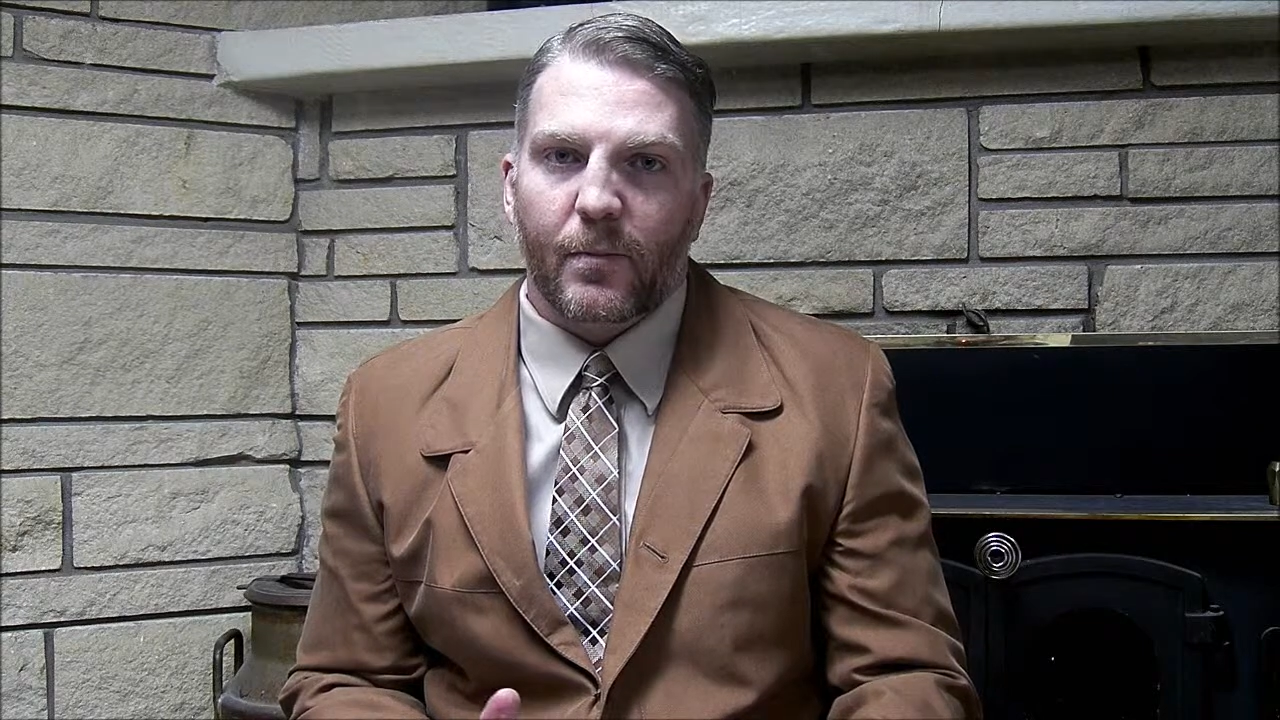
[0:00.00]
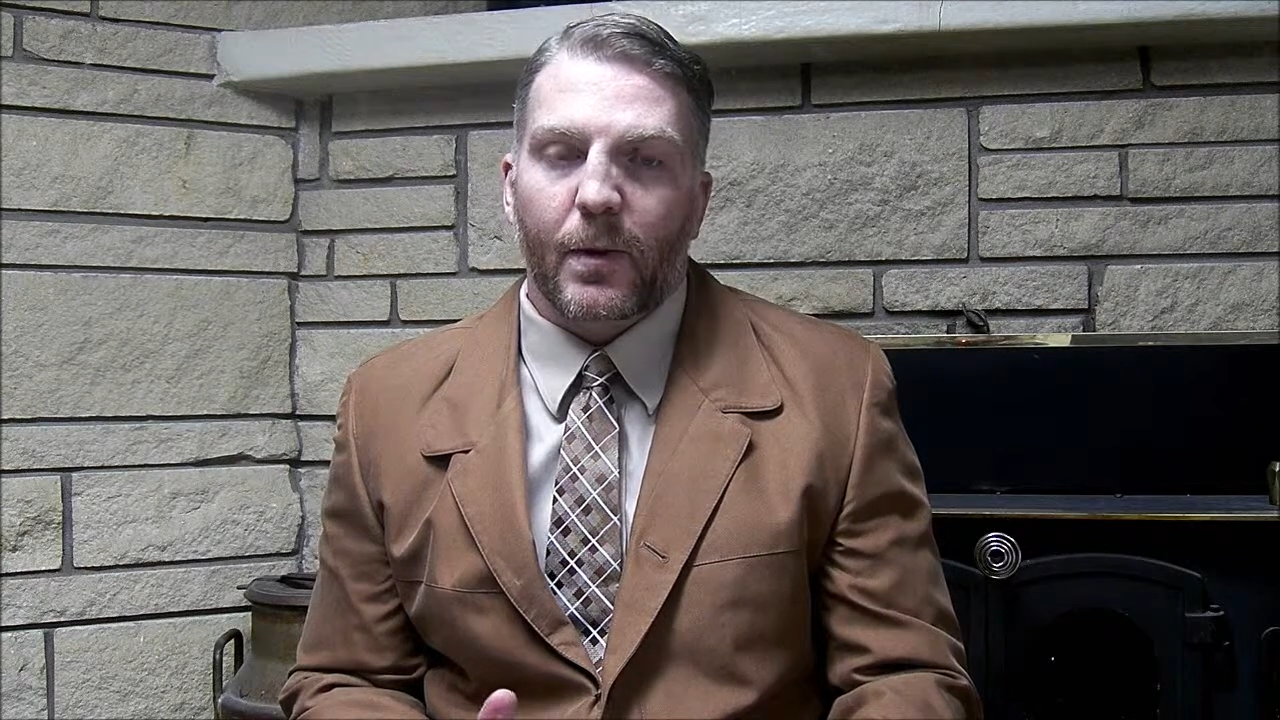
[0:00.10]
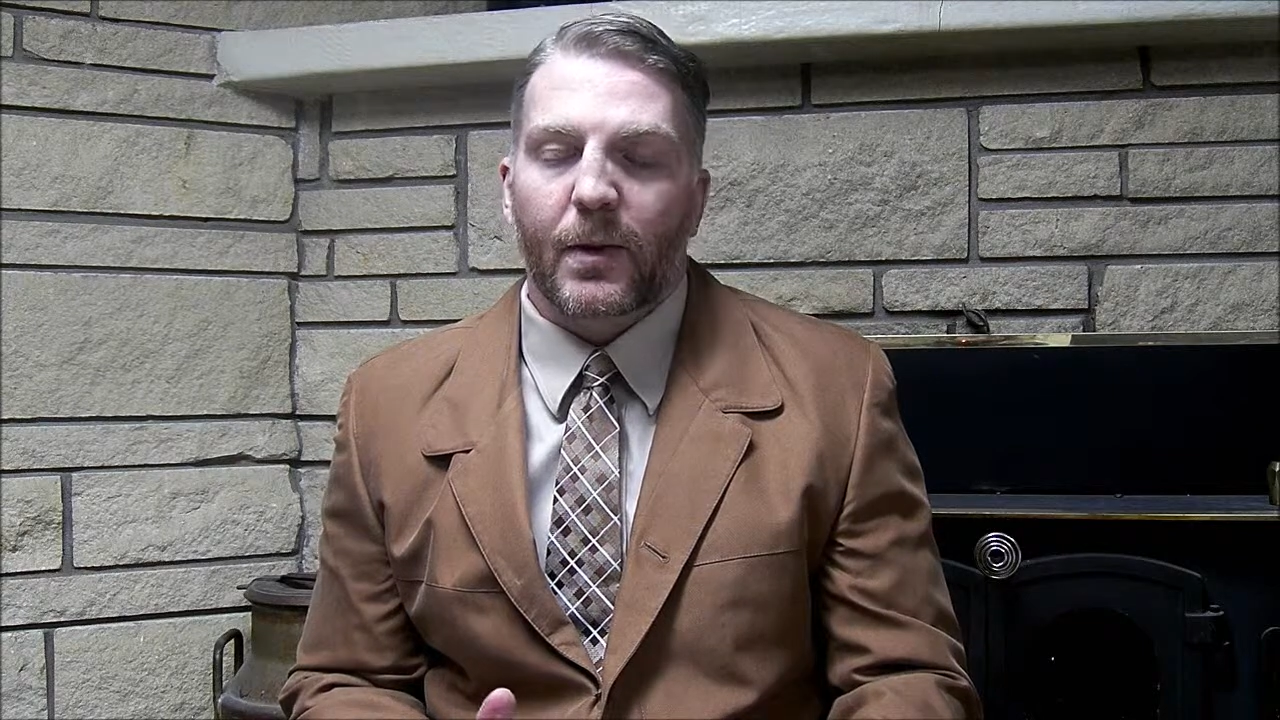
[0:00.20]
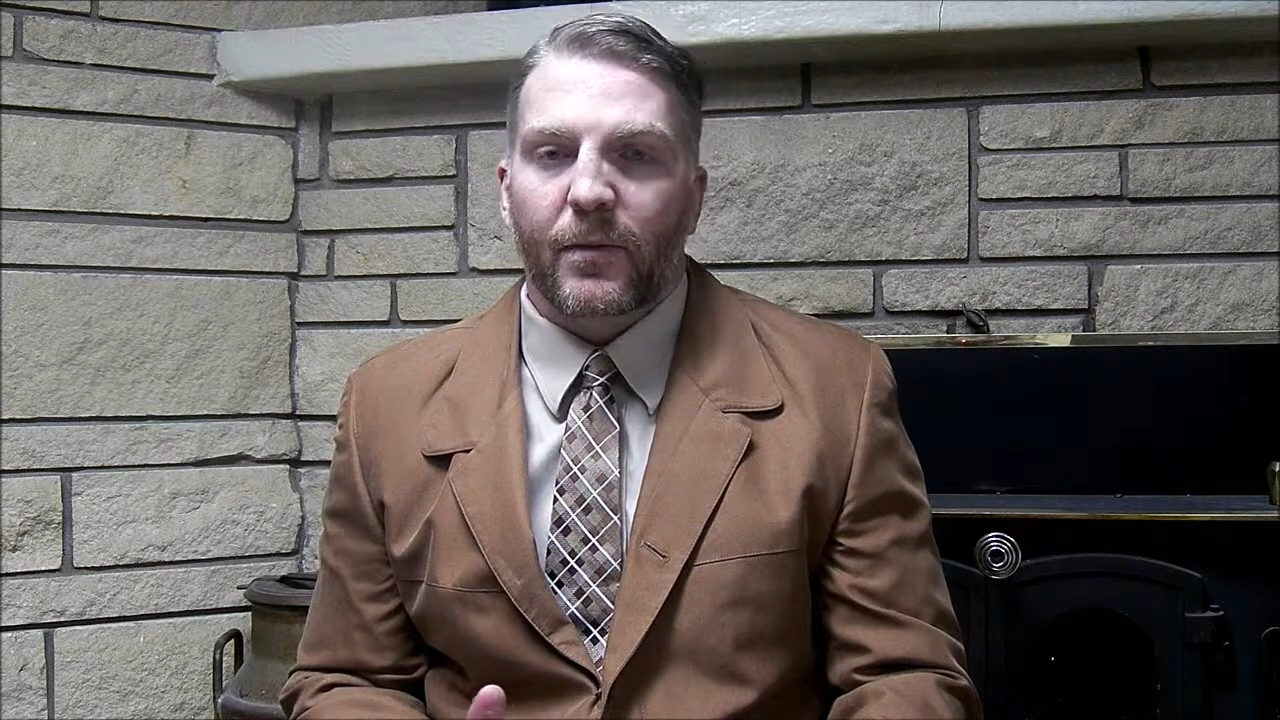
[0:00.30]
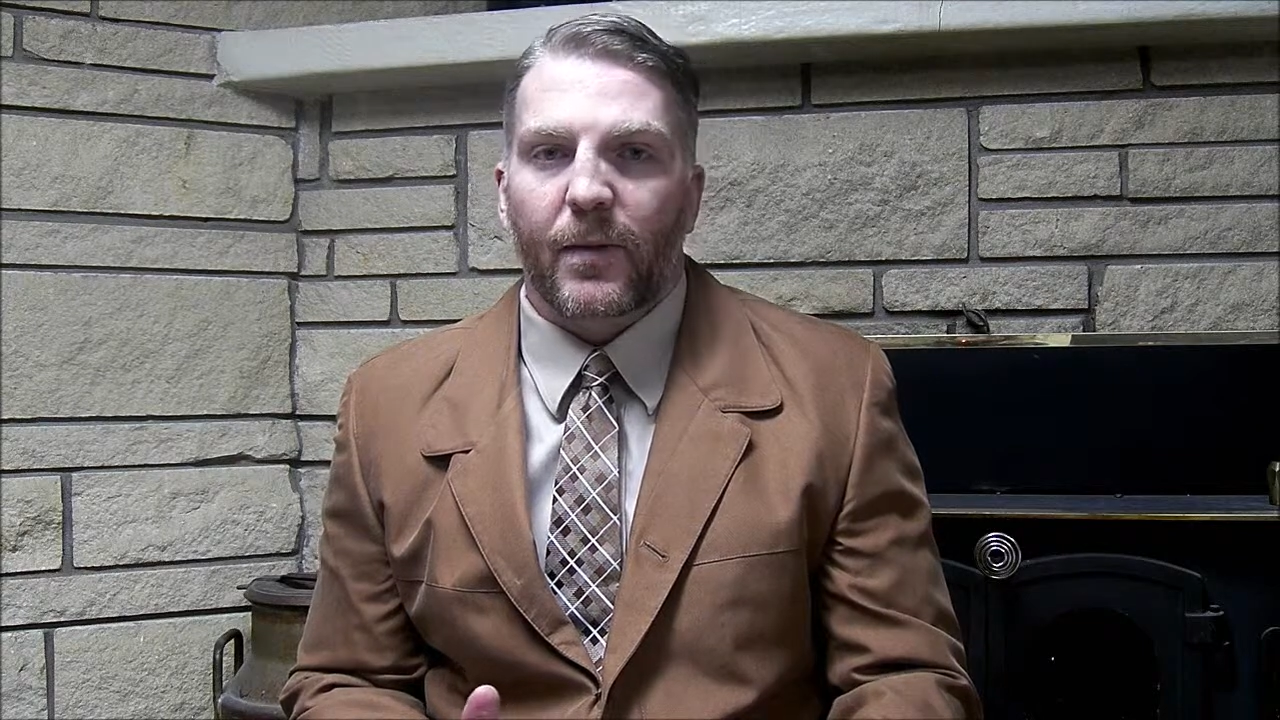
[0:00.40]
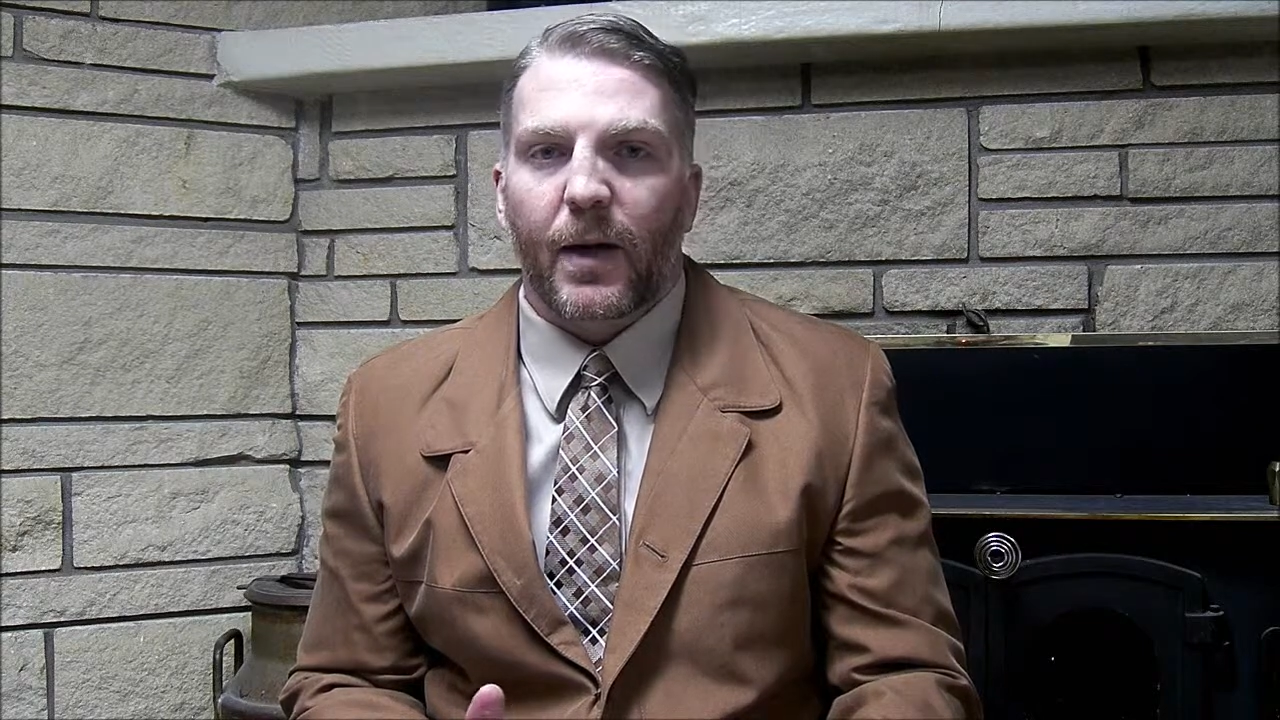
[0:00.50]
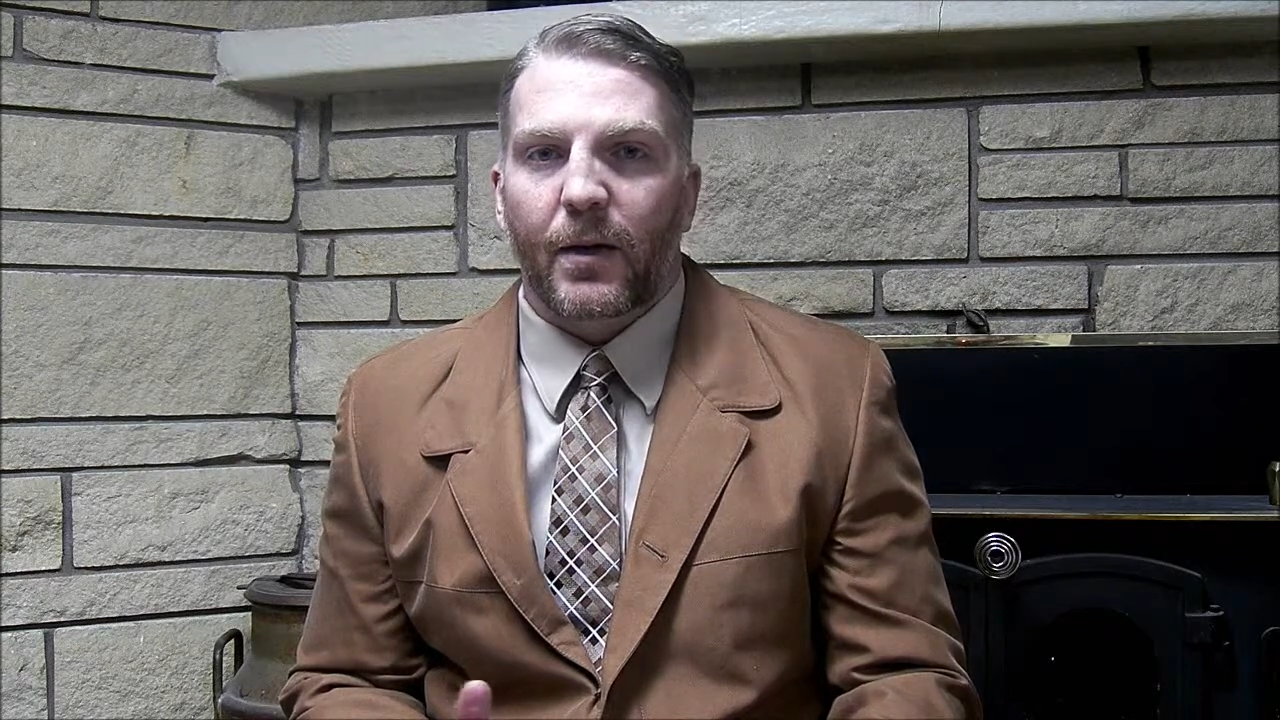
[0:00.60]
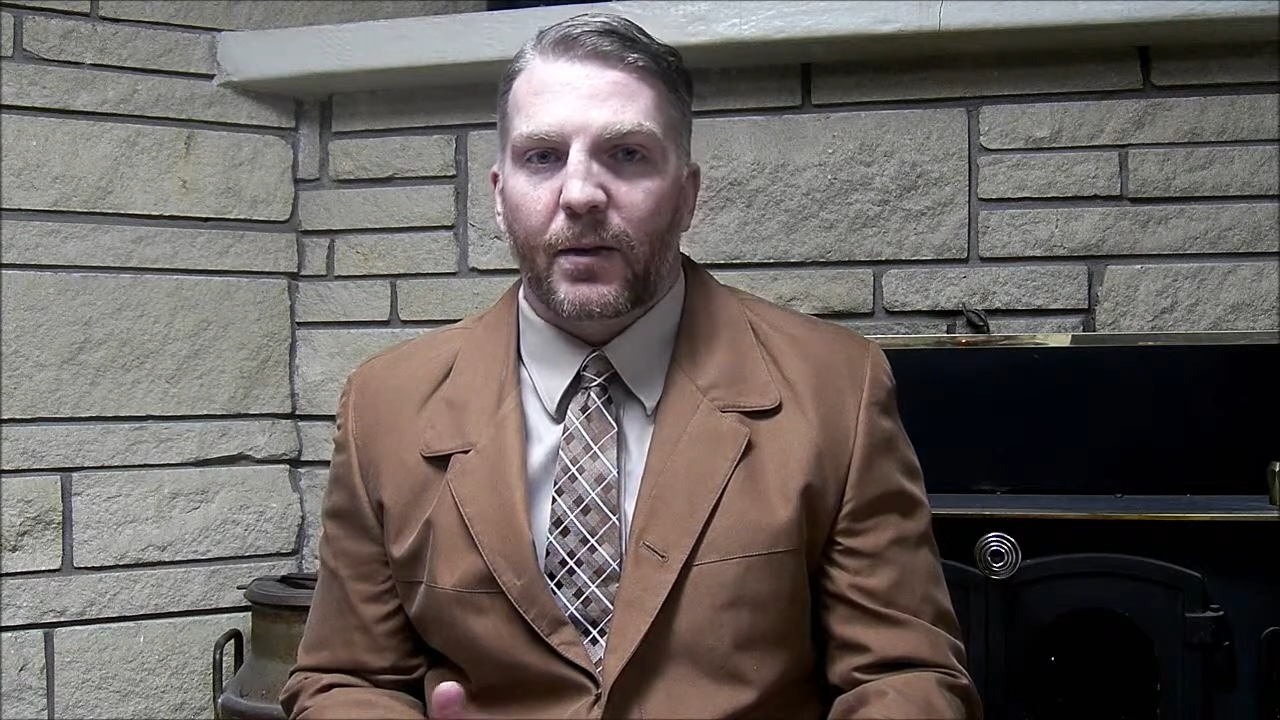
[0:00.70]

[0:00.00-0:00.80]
wanted to file